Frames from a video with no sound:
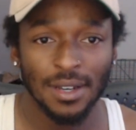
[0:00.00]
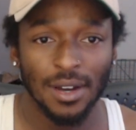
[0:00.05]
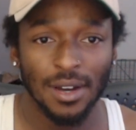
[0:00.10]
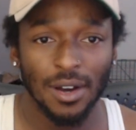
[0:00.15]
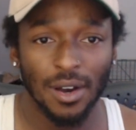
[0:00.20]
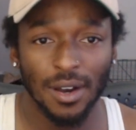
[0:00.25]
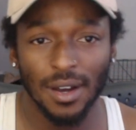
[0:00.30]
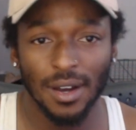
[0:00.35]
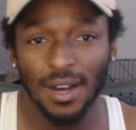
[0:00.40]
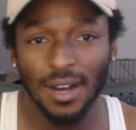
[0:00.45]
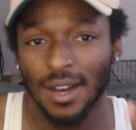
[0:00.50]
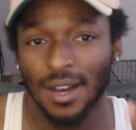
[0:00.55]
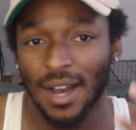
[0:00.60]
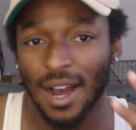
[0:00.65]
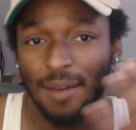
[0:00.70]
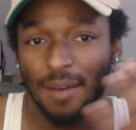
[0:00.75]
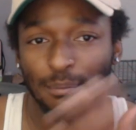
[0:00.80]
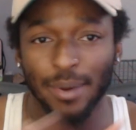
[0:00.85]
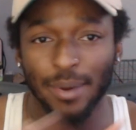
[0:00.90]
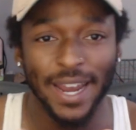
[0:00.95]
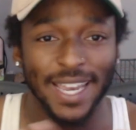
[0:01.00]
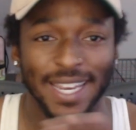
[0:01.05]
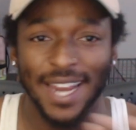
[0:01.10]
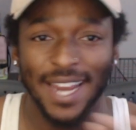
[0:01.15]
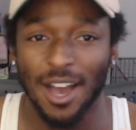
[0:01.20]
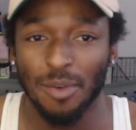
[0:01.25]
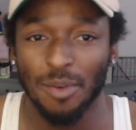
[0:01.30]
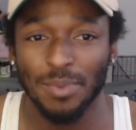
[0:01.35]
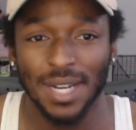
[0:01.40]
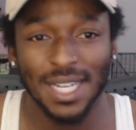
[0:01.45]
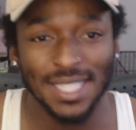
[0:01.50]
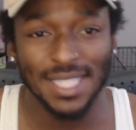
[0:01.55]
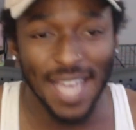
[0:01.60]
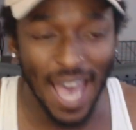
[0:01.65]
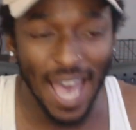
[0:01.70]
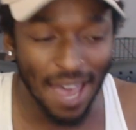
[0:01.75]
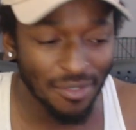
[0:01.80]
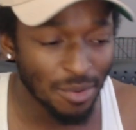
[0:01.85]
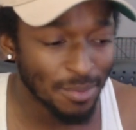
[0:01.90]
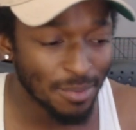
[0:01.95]
Or I'm breaking out because I
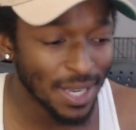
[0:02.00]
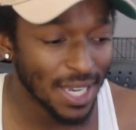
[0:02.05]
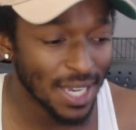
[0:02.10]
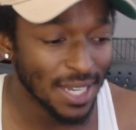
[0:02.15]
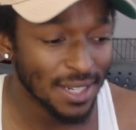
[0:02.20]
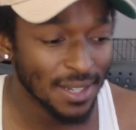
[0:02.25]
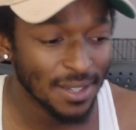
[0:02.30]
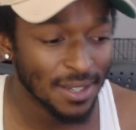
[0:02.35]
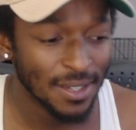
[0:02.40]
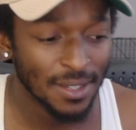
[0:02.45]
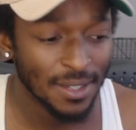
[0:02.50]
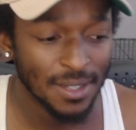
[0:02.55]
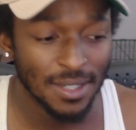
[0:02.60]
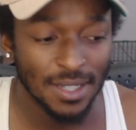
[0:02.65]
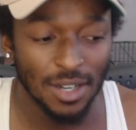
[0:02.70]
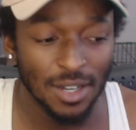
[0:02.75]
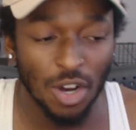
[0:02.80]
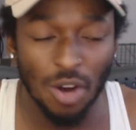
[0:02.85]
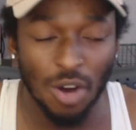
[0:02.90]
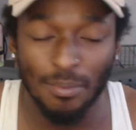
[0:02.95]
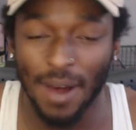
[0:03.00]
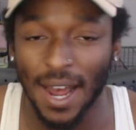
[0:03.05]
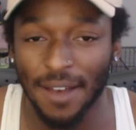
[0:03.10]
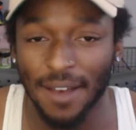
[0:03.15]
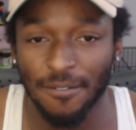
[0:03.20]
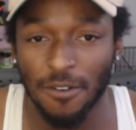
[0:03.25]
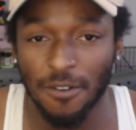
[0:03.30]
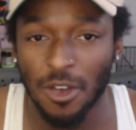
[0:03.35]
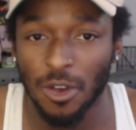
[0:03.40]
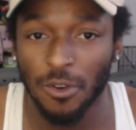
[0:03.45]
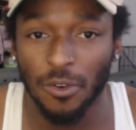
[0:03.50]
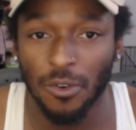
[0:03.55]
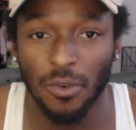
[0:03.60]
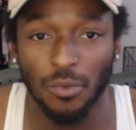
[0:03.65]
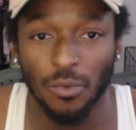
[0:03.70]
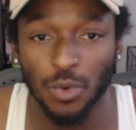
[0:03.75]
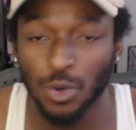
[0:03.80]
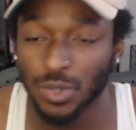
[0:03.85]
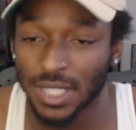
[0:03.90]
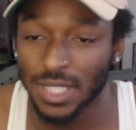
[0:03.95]
haven't been on my
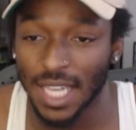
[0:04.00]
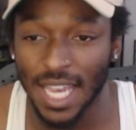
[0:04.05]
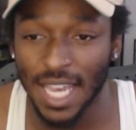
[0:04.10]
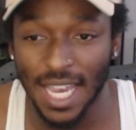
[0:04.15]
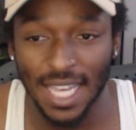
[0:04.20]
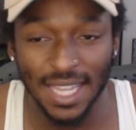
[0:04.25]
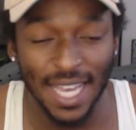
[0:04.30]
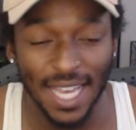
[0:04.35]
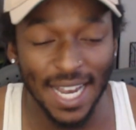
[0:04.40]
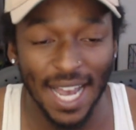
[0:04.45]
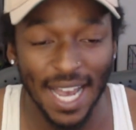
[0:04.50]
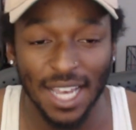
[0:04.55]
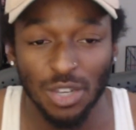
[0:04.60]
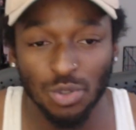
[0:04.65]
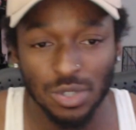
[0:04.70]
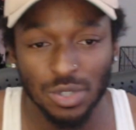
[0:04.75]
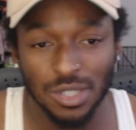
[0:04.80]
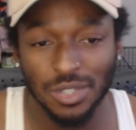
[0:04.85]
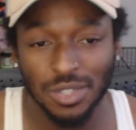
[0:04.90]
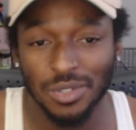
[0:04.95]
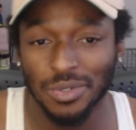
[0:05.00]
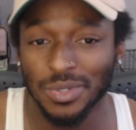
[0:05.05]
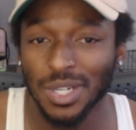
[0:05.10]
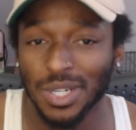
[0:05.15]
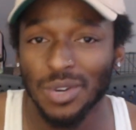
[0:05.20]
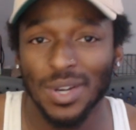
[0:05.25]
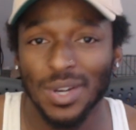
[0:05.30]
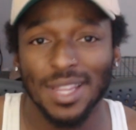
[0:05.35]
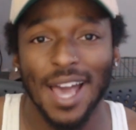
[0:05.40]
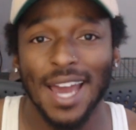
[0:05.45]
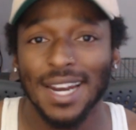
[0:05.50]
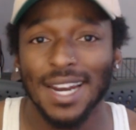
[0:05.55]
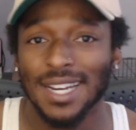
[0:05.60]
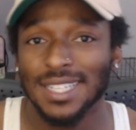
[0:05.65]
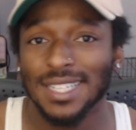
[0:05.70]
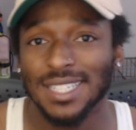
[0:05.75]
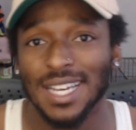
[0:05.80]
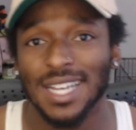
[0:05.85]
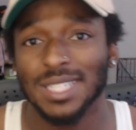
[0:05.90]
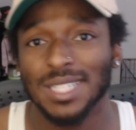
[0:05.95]
routine like I used to. No, a lot of
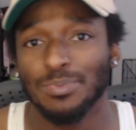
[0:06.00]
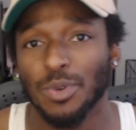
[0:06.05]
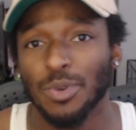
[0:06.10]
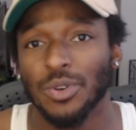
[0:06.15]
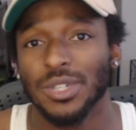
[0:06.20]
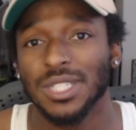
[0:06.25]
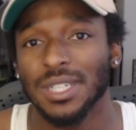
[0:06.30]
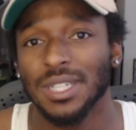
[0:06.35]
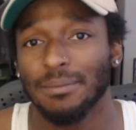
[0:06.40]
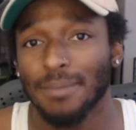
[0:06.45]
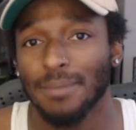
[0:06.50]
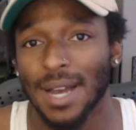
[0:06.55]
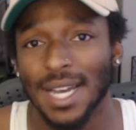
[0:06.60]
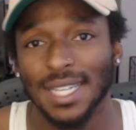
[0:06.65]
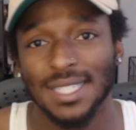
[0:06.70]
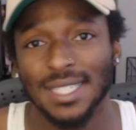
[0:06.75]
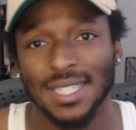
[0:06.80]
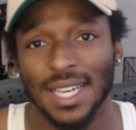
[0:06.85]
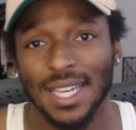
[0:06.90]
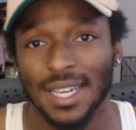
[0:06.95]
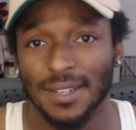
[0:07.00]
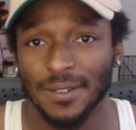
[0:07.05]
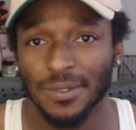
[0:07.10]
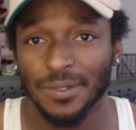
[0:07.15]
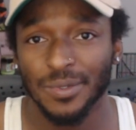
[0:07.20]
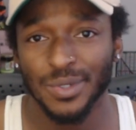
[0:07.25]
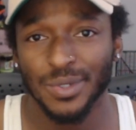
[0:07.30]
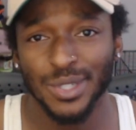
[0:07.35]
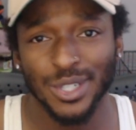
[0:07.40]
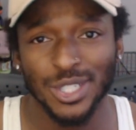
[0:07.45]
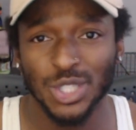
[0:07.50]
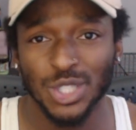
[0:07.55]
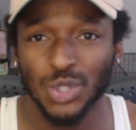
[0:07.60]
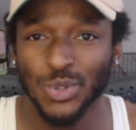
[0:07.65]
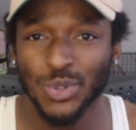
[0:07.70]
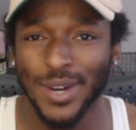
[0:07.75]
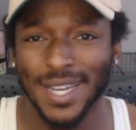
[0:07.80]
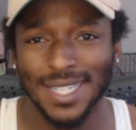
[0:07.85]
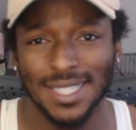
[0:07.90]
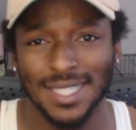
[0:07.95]
the times, bro, it's your mindset. You're
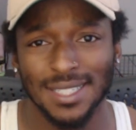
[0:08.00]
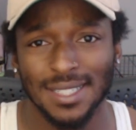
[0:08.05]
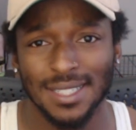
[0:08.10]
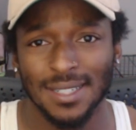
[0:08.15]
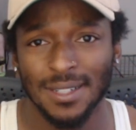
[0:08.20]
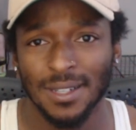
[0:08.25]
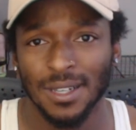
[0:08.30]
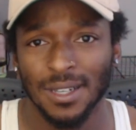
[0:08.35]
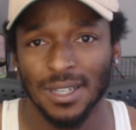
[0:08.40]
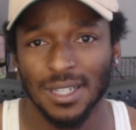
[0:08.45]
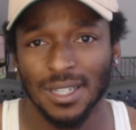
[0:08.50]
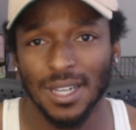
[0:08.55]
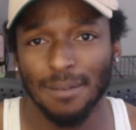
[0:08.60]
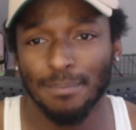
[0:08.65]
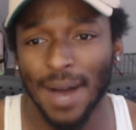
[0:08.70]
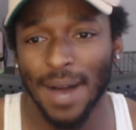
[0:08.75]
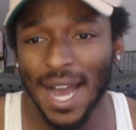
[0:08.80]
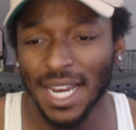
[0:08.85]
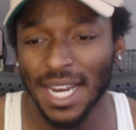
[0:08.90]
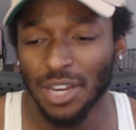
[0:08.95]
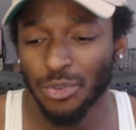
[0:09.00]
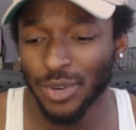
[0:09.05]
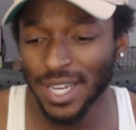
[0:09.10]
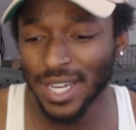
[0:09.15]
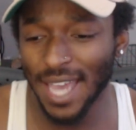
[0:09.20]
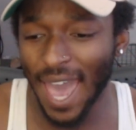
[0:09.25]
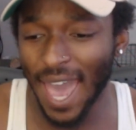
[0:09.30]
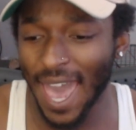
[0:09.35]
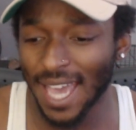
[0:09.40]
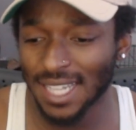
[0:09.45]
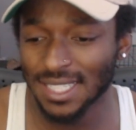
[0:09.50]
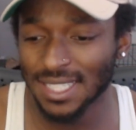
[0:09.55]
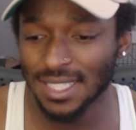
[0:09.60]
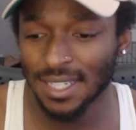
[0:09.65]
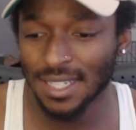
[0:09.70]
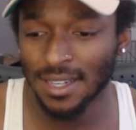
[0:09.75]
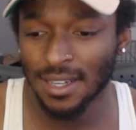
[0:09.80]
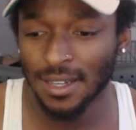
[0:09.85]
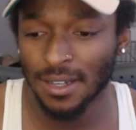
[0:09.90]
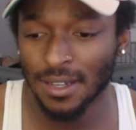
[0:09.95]
stressed. Your body reacts
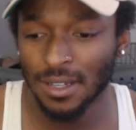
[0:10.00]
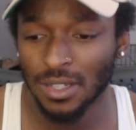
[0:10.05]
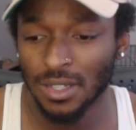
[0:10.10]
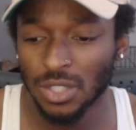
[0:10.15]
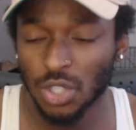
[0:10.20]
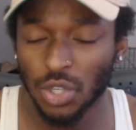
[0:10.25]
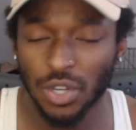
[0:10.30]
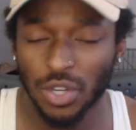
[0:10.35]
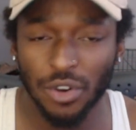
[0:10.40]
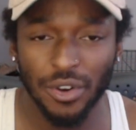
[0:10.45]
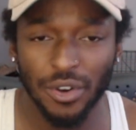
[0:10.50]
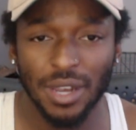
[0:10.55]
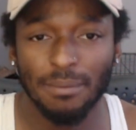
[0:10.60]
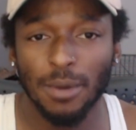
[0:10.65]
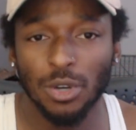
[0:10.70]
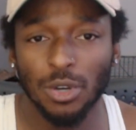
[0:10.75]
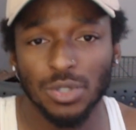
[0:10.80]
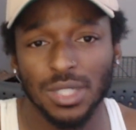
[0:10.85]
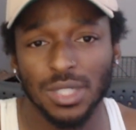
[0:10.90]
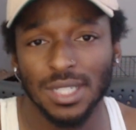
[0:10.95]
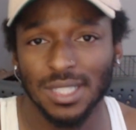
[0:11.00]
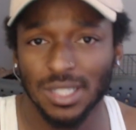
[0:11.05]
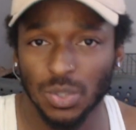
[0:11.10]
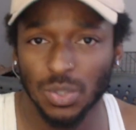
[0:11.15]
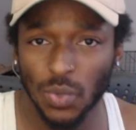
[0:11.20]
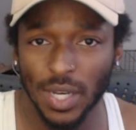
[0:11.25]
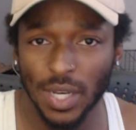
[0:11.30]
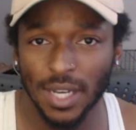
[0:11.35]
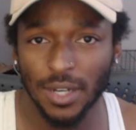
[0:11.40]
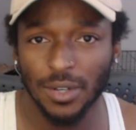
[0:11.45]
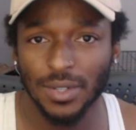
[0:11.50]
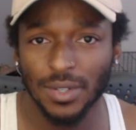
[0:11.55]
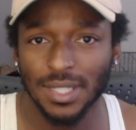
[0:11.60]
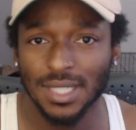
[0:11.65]
to your emotions as well.